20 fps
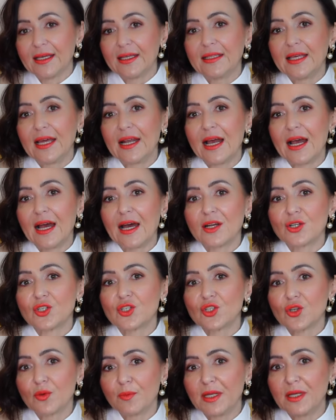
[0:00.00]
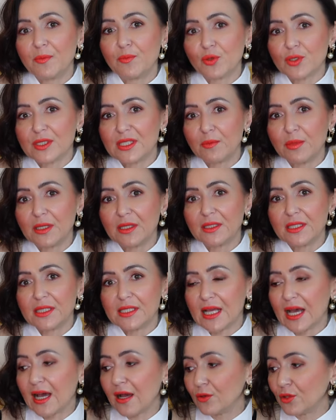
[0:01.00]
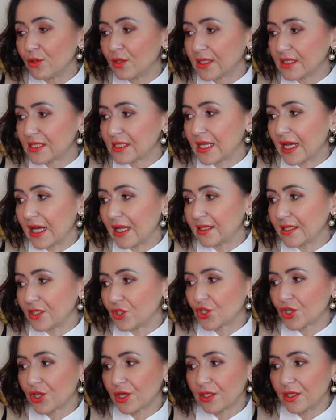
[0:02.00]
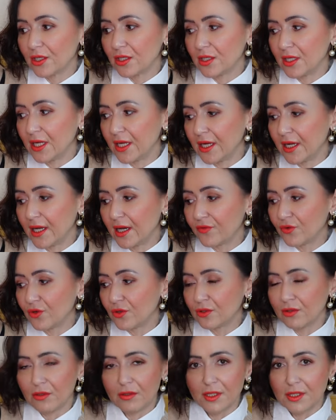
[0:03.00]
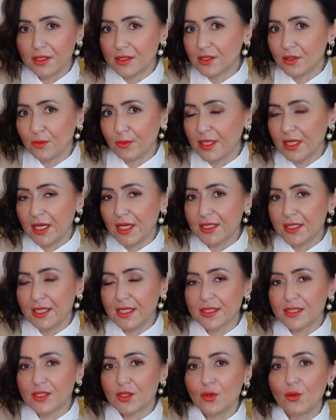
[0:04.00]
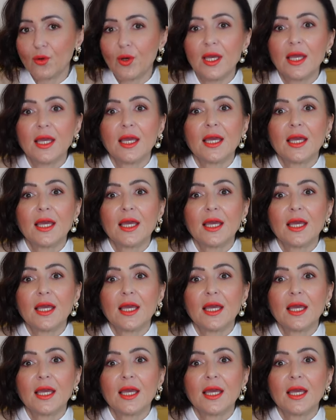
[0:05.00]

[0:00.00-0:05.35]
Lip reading: there are so many possibilities how you can style this shirt, and I've got already so many ideas. So